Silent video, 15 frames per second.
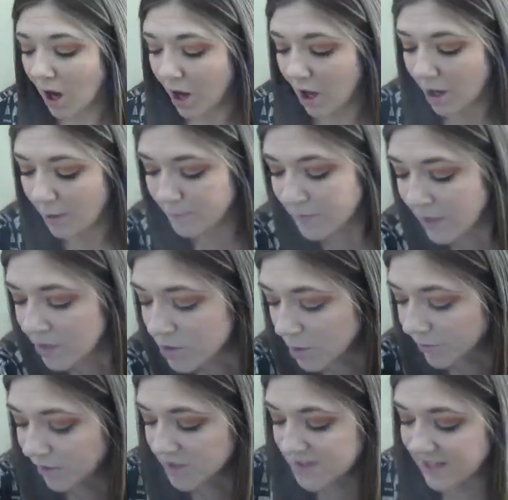Um, so
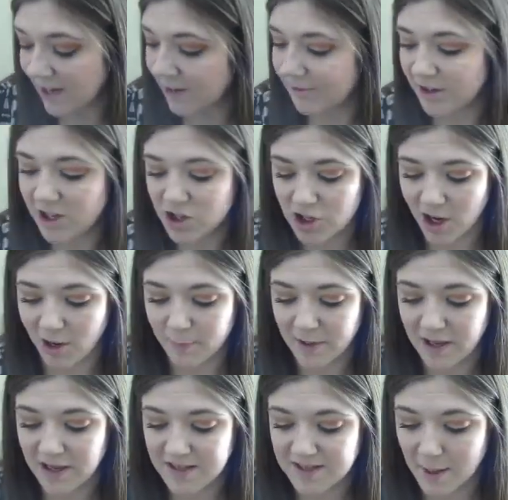the first thing I finished up
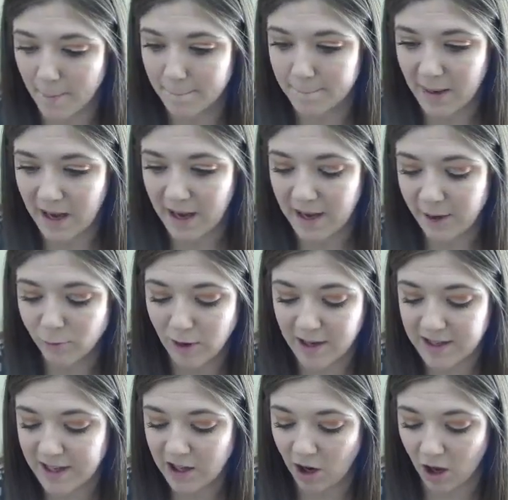is my
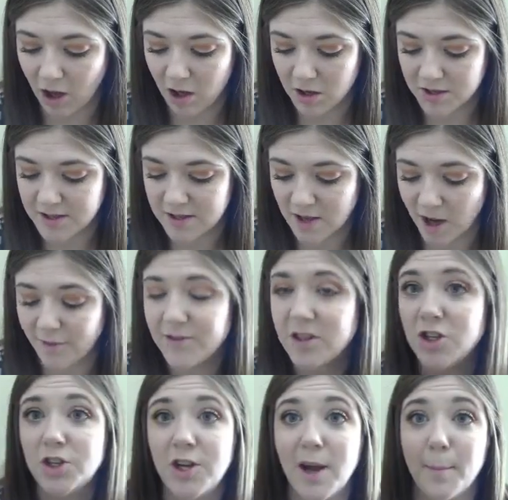Redken All Soft
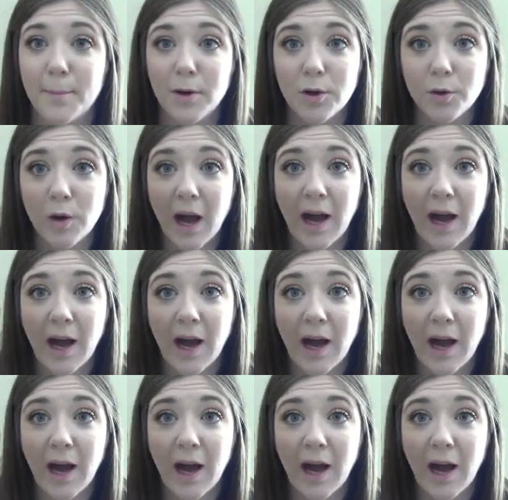Shampoo.